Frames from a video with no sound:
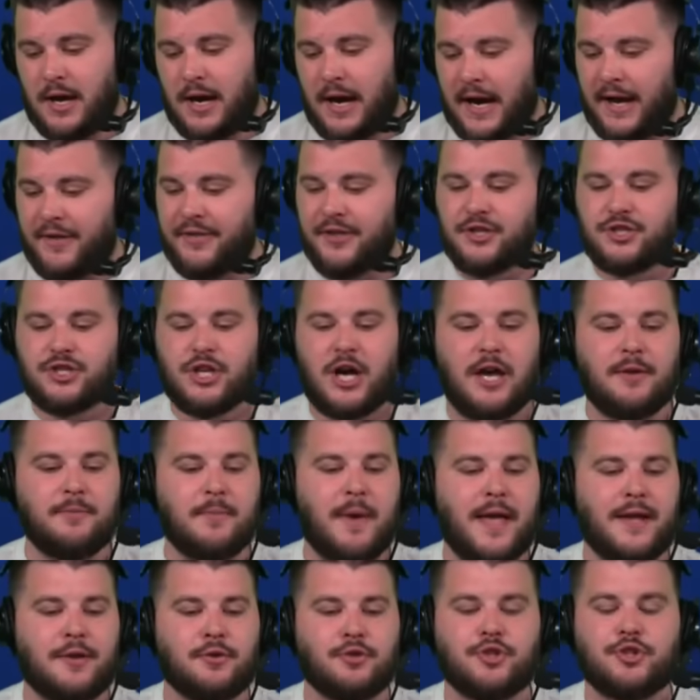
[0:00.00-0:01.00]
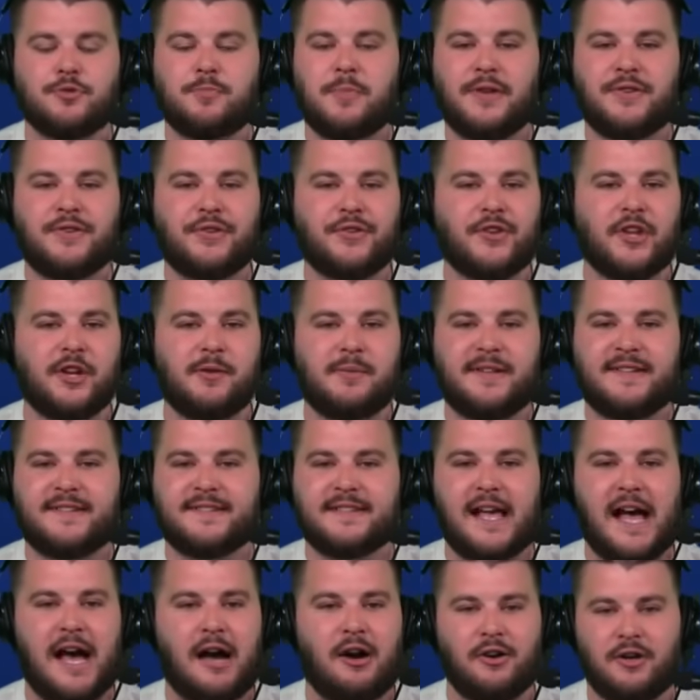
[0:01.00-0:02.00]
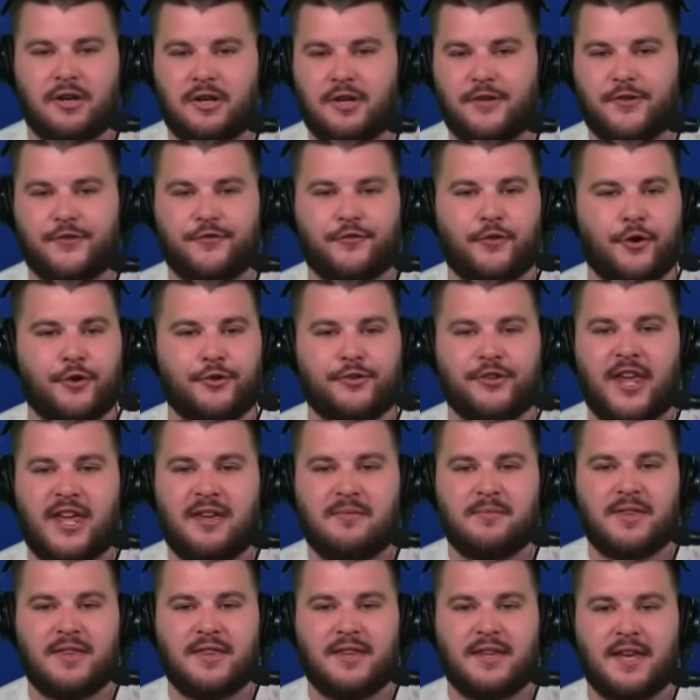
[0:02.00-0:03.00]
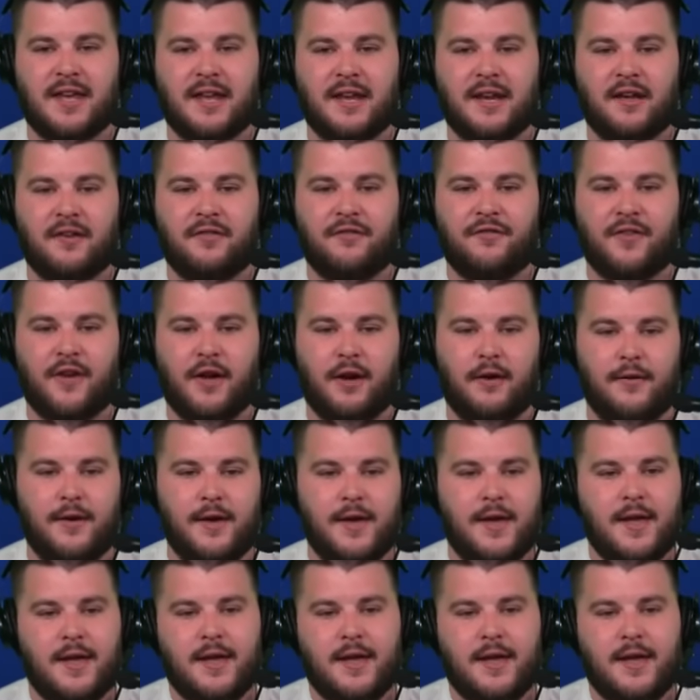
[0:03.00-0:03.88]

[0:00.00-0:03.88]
I think John Michael Schmitz is going to be solid in his first game in the NFL.